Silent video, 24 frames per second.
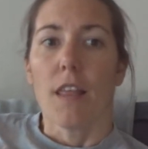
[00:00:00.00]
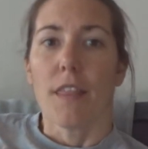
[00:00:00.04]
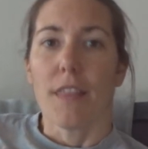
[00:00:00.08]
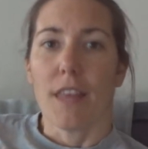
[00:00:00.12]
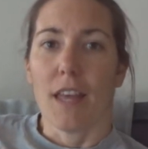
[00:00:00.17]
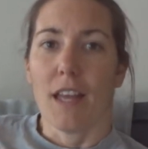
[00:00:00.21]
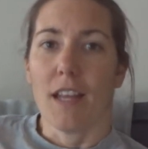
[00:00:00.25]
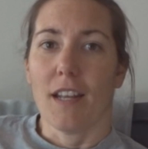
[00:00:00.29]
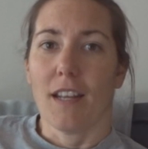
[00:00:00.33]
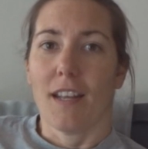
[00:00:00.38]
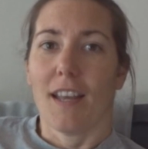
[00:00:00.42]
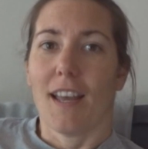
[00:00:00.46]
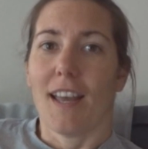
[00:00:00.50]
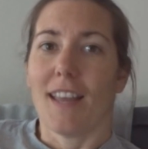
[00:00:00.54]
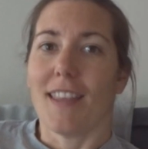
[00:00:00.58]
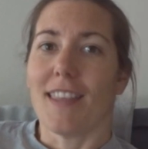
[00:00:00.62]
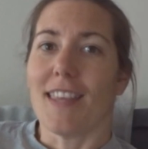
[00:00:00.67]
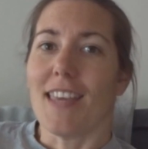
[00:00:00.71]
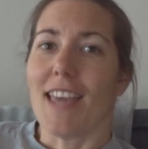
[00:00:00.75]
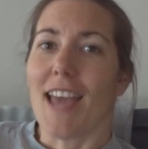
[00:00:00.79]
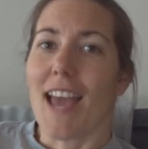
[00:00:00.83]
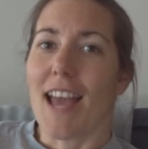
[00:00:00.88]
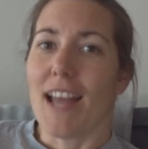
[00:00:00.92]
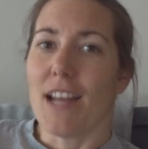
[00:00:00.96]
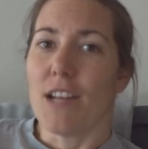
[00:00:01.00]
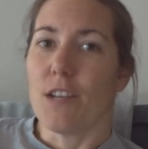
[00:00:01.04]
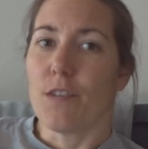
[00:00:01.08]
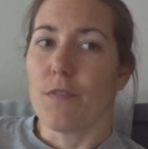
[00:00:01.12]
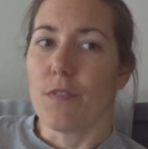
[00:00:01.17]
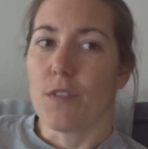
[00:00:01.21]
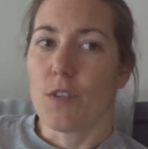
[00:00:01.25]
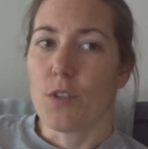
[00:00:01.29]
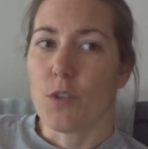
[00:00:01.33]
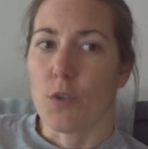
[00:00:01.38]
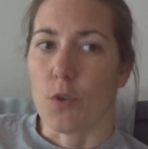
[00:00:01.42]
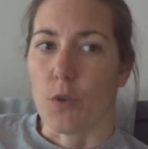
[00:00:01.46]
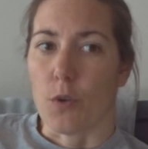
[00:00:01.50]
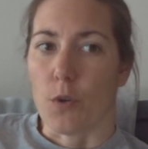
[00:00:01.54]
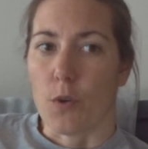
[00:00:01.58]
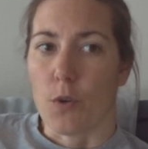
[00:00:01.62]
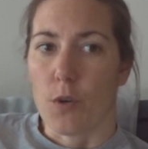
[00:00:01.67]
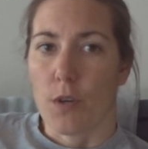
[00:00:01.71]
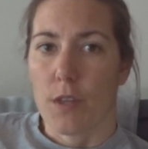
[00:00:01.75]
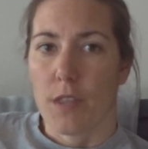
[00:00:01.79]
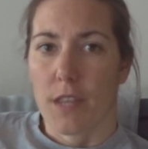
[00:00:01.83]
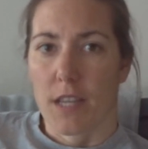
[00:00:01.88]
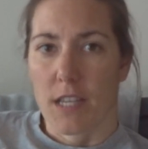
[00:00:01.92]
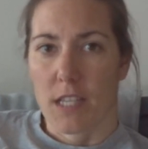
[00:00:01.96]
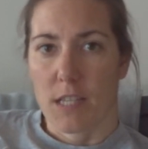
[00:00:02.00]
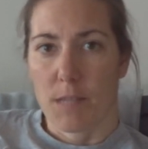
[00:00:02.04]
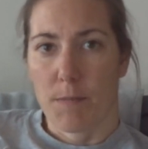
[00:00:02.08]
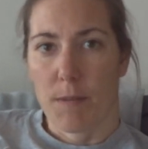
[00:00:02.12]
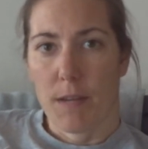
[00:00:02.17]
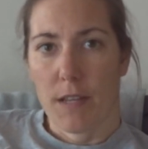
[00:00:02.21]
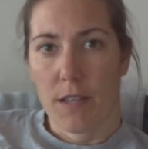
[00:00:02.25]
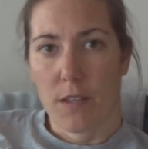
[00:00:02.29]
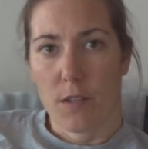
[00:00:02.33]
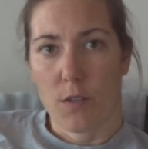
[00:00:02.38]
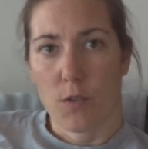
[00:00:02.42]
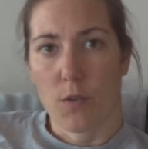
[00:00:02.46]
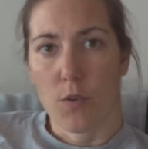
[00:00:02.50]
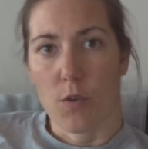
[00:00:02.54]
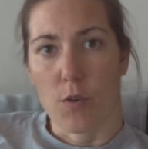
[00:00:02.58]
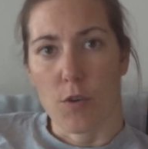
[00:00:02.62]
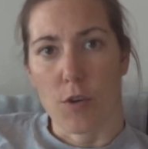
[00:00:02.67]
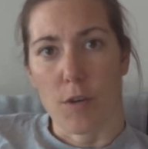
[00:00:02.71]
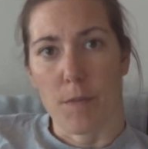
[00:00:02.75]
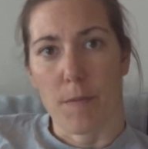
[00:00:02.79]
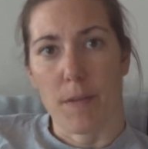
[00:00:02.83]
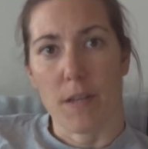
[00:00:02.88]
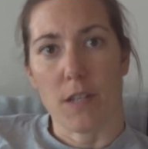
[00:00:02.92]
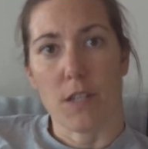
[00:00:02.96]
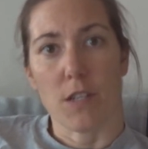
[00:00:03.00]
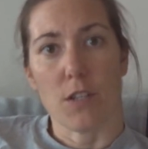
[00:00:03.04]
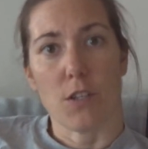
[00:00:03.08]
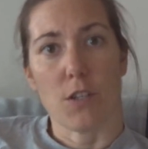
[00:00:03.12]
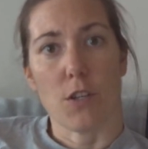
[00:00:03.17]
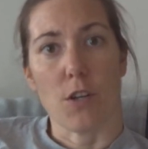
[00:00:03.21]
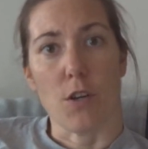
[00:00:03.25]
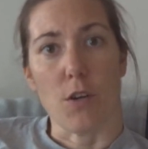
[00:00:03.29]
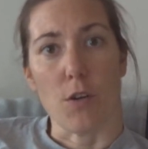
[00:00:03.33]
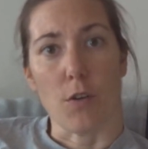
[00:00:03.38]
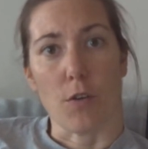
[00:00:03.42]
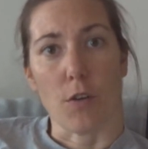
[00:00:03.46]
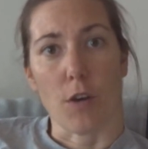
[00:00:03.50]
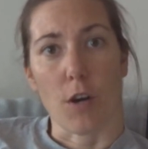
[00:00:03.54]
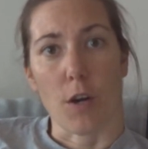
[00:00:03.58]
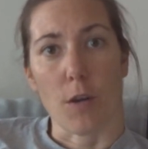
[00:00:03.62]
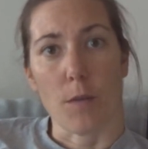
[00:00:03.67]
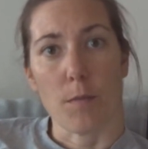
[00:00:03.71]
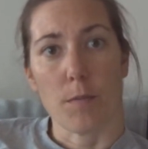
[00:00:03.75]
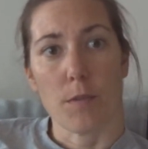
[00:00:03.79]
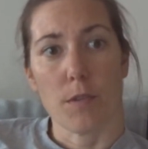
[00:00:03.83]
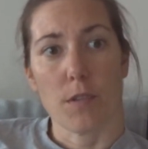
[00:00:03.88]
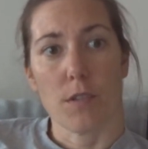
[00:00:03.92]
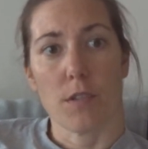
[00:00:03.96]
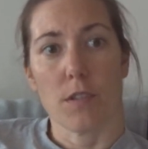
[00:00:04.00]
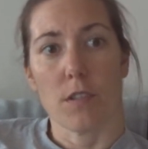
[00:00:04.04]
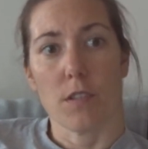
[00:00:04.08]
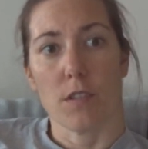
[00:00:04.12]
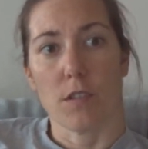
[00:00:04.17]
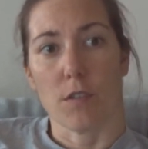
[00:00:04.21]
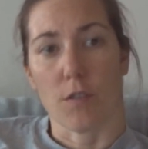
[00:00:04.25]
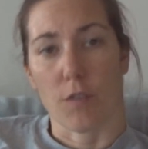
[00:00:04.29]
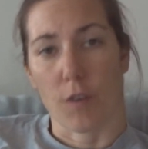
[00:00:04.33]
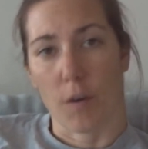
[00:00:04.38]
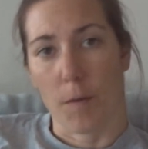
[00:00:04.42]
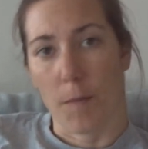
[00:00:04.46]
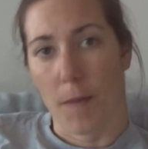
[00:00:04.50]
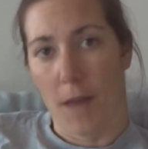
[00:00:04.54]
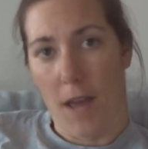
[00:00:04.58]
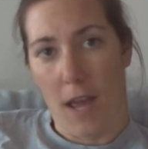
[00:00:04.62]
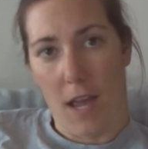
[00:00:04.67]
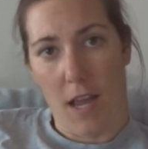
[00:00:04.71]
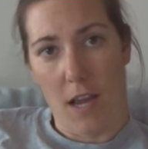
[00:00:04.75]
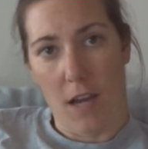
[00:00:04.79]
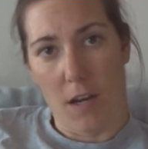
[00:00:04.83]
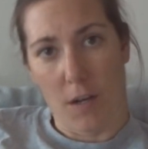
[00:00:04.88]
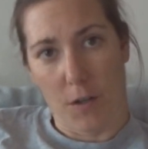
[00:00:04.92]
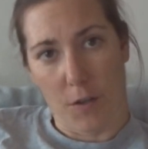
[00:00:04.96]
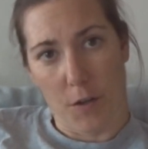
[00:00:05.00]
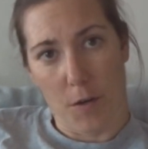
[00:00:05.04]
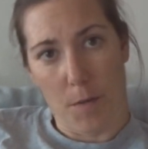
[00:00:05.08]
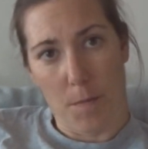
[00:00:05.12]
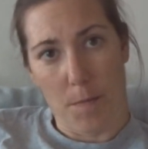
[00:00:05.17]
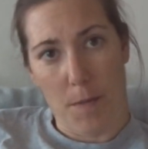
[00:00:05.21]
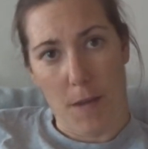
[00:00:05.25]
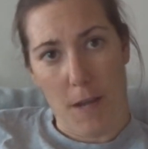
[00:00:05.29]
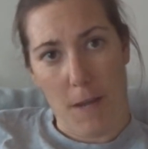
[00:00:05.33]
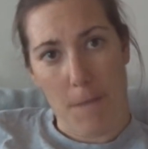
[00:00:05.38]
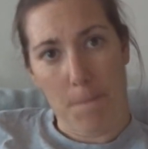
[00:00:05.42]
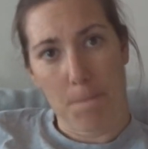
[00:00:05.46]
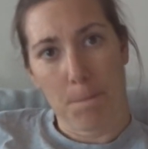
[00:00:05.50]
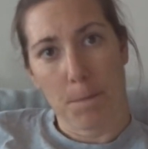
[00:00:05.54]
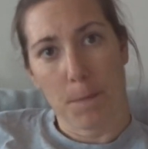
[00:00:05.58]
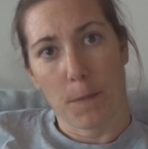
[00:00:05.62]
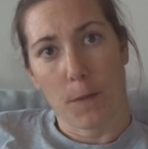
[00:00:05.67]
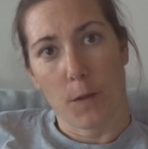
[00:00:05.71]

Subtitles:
Then at the end of the tour, they split the tour group into two groups. It's Group A and Group B.